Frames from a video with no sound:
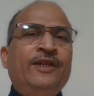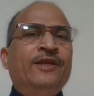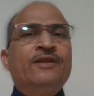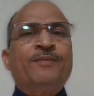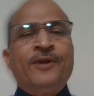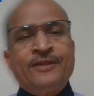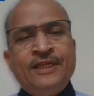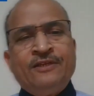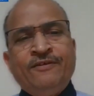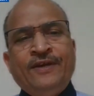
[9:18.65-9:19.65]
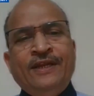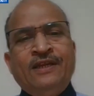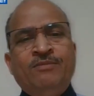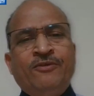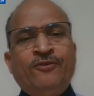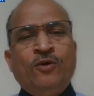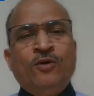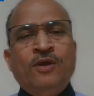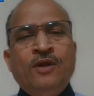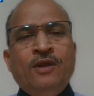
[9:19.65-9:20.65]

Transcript: any other product that you have handled before,